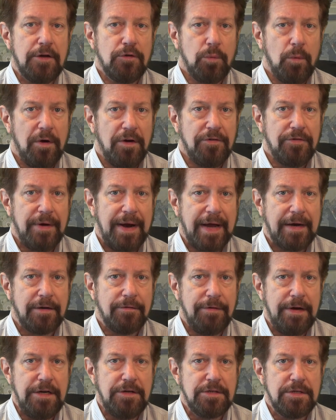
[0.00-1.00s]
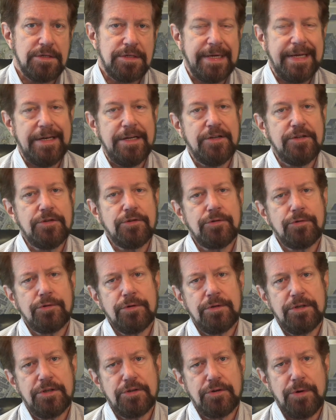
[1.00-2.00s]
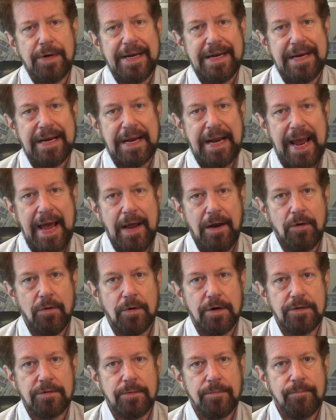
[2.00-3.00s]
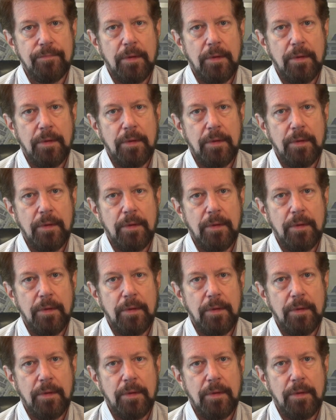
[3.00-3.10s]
as well as their activations into discrete categories,